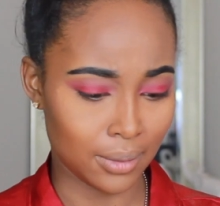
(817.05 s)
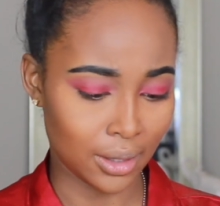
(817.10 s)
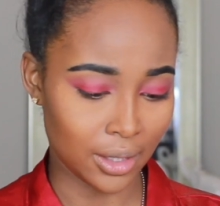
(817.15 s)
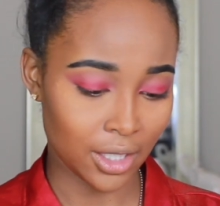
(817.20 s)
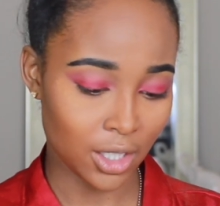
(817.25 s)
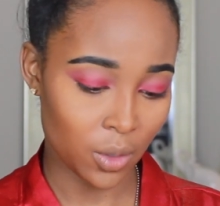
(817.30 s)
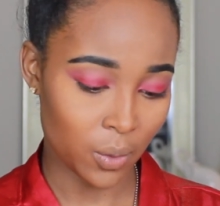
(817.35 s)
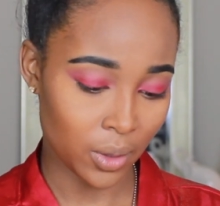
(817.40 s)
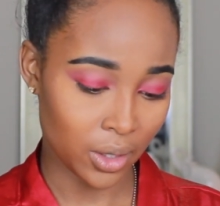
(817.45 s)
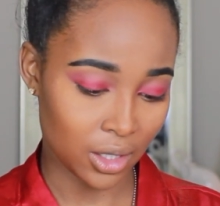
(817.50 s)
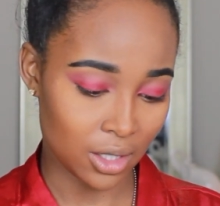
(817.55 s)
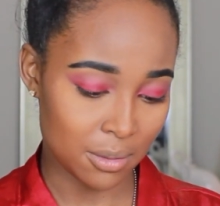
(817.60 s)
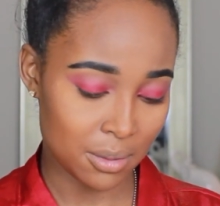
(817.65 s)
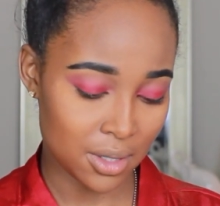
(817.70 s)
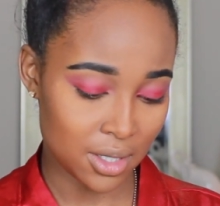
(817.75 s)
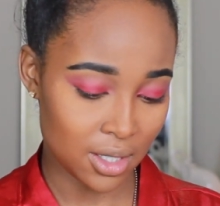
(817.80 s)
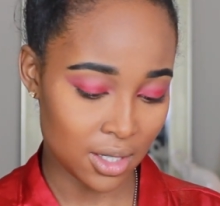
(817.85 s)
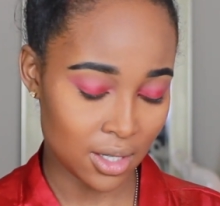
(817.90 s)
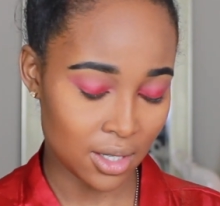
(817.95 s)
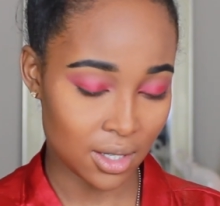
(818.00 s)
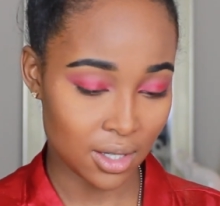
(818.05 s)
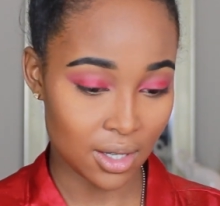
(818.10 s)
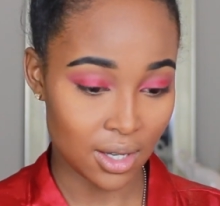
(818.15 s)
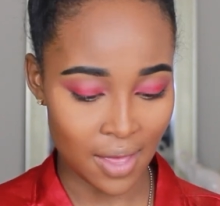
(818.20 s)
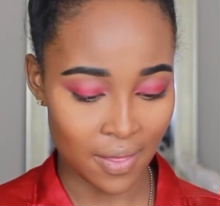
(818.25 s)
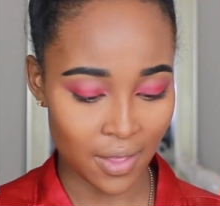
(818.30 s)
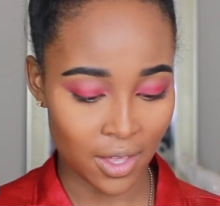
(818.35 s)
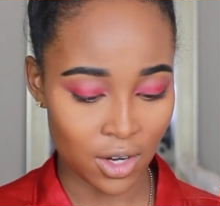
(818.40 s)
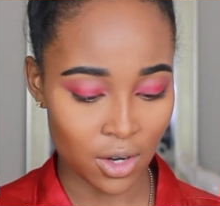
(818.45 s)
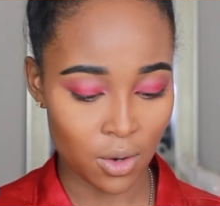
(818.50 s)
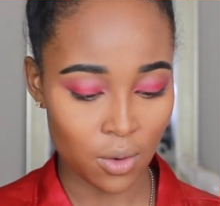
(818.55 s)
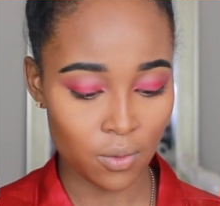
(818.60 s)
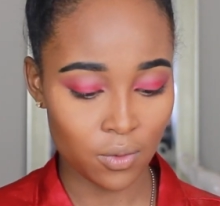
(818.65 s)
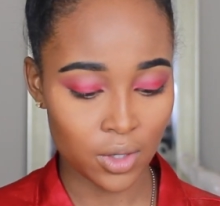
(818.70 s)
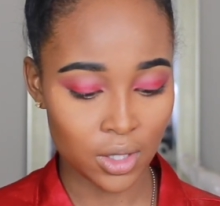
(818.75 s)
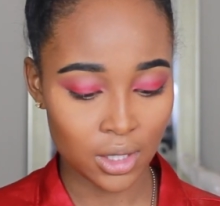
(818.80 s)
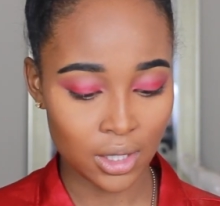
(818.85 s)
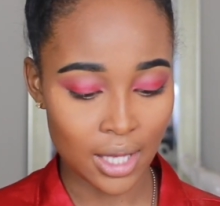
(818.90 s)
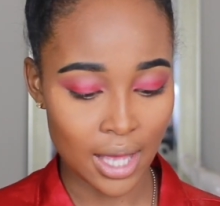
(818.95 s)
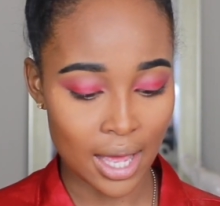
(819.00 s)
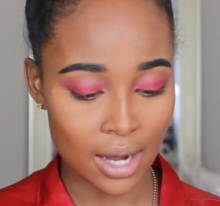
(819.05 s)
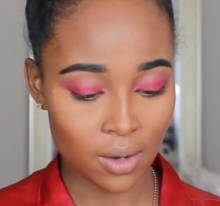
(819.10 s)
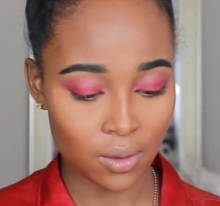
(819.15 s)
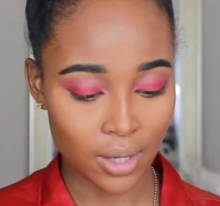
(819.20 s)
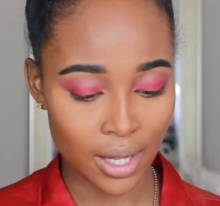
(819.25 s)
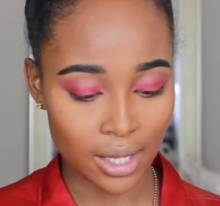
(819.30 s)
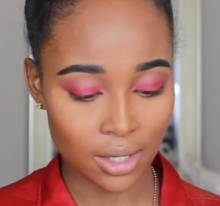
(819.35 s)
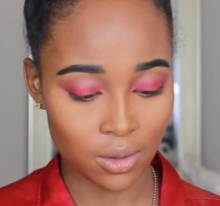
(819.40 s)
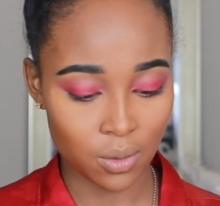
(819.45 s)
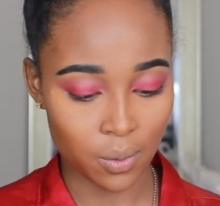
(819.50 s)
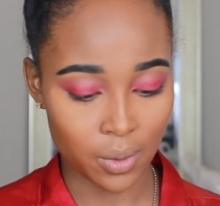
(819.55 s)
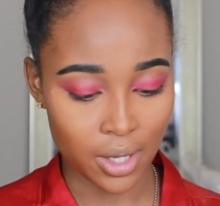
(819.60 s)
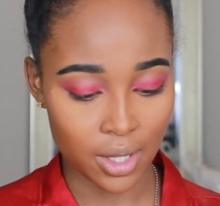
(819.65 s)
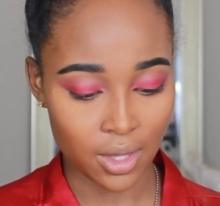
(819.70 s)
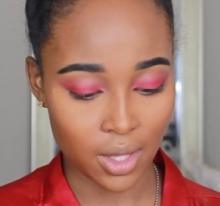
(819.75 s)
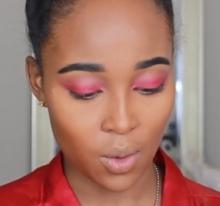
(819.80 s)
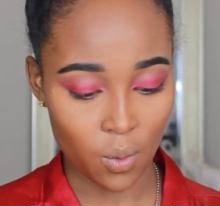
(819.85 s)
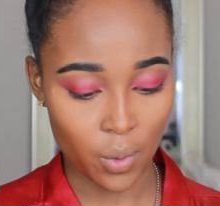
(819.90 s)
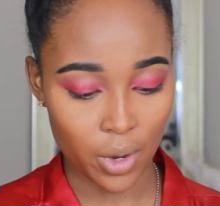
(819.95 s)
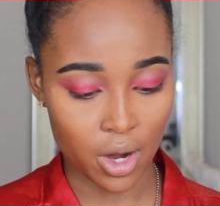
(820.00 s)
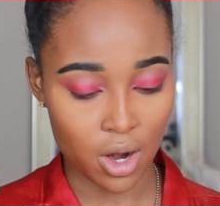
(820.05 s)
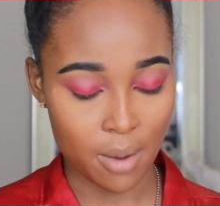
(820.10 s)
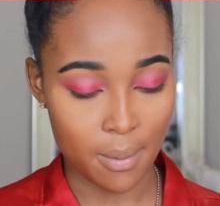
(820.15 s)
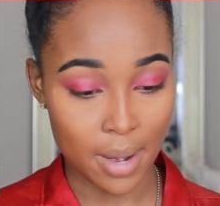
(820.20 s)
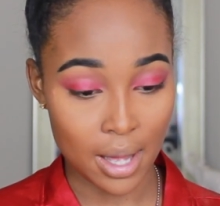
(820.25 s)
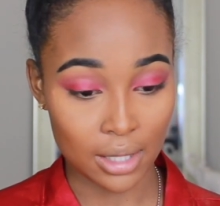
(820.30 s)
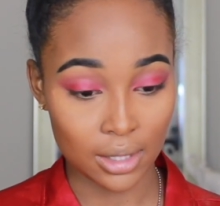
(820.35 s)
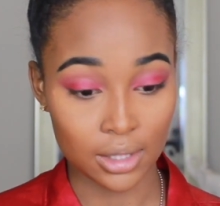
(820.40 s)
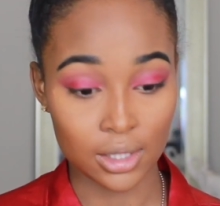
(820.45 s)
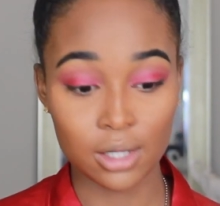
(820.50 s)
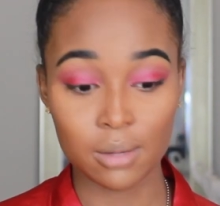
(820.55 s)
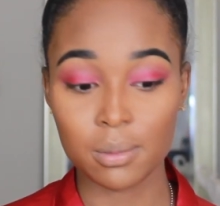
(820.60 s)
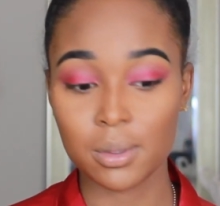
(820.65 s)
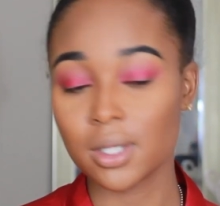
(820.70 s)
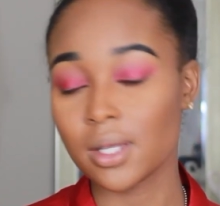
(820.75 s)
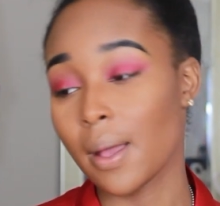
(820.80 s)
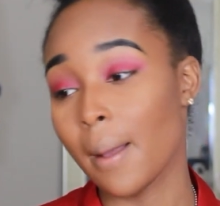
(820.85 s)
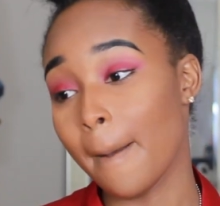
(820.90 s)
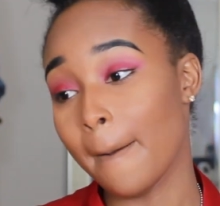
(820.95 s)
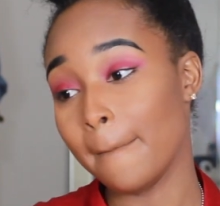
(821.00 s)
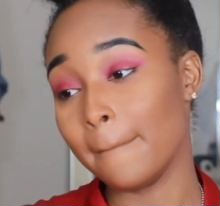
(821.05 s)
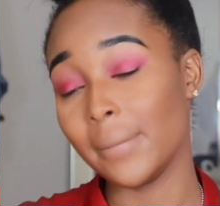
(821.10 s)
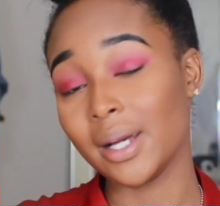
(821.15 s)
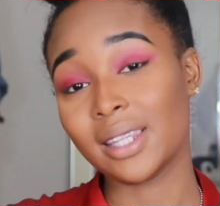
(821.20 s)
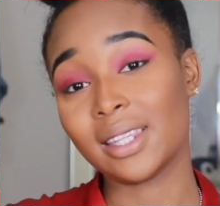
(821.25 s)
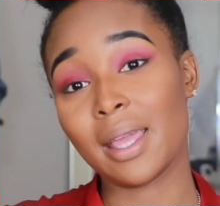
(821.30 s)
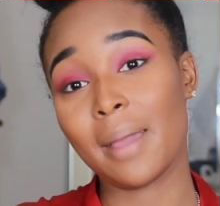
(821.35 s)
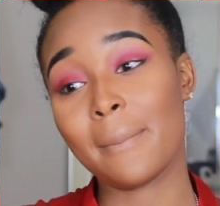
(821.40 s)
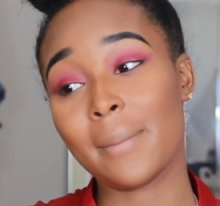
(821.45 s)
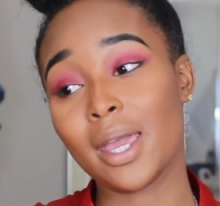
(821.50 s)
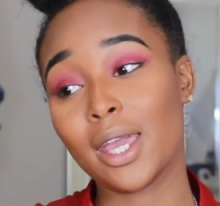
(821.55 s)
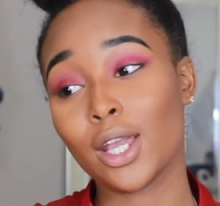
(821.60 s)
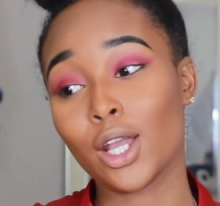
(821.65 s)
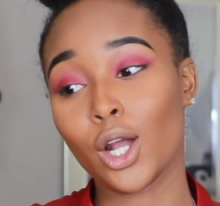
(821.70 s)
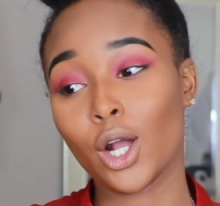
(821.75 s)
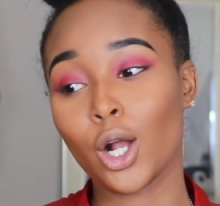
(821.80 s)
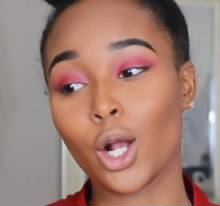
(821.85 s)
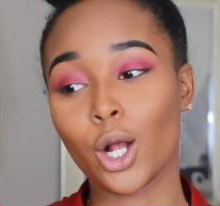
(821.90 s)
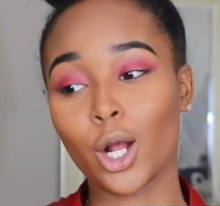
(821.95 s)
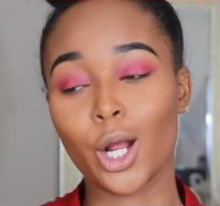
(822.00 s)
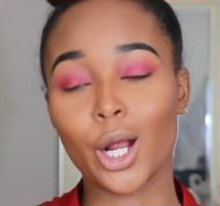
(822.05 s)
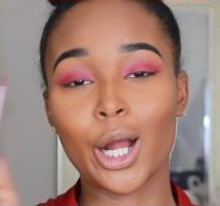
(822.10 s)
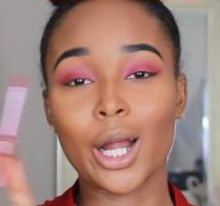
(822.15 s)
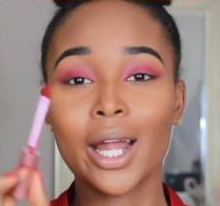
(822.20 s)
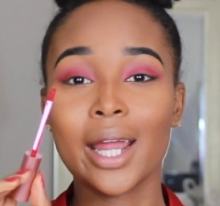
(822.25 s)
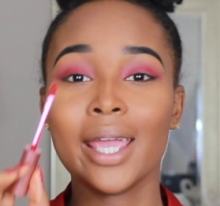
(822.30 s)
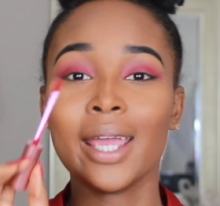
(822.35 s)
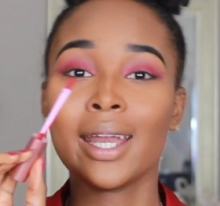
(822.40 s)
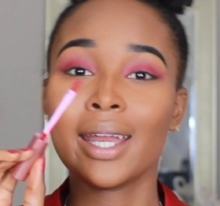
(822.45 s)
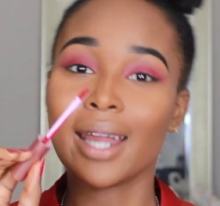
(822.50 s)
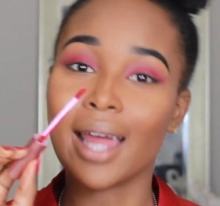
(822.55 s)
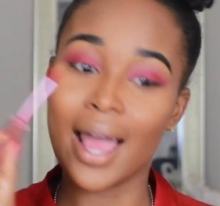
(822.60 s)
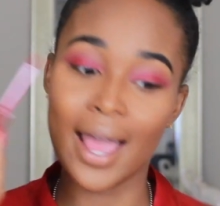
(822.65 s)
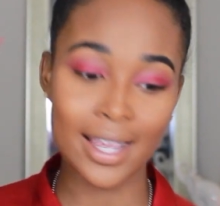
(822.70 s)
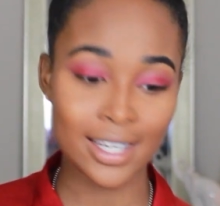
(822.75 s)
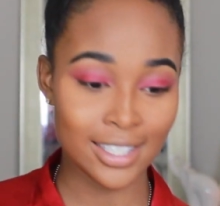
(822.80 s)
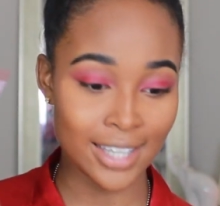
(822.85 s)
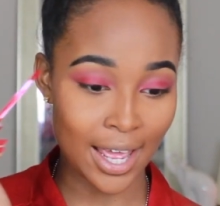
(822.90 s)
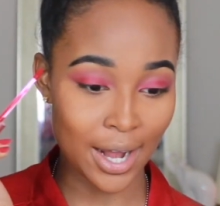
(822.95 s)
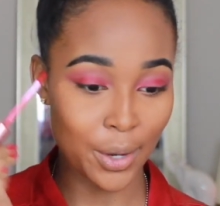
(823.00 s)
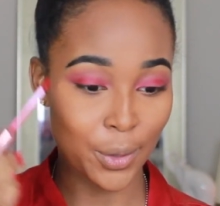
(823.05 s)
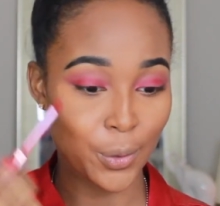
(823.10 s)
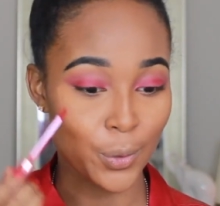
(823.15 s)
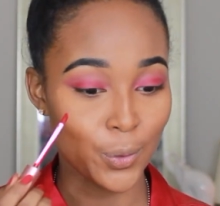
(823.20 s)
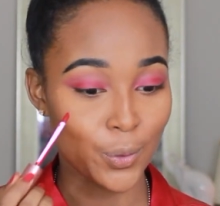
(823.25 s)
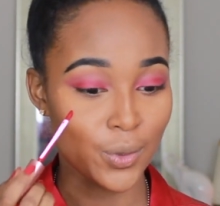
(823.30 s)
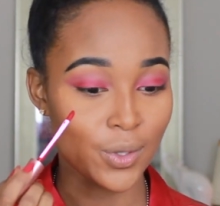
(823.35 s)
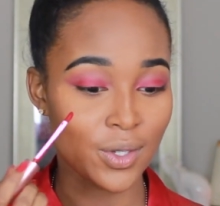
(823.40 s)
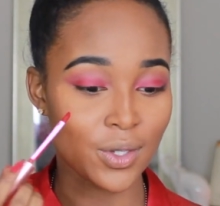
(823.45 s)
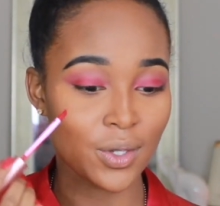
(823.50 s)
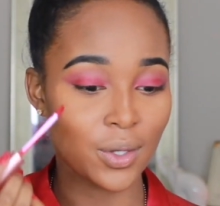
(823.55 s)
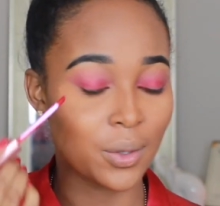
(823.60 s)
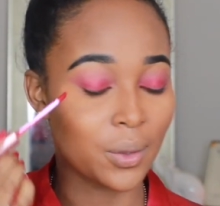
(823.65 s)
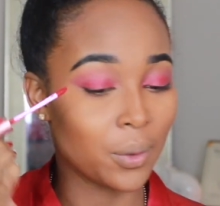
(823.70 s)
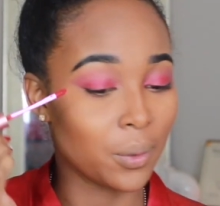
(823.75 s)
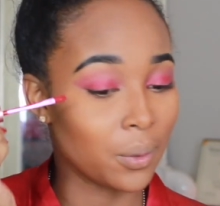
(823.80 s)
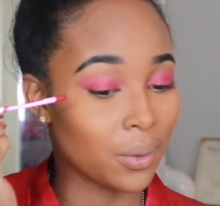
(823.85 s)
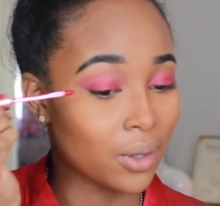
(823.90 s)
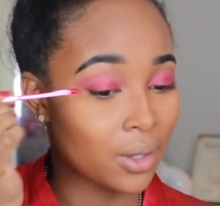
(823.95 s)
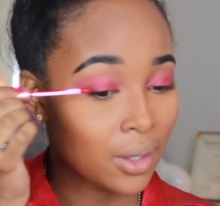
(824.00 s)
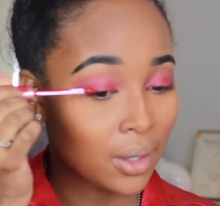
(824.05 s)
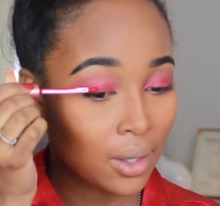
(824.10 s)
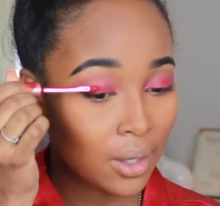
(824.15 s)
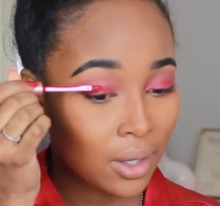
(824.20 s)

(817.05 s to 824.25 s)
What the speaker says: liquid lipstick. Yeah, they don't really, I don't like the way they wear on my lips, but they make great eyeshadows. So,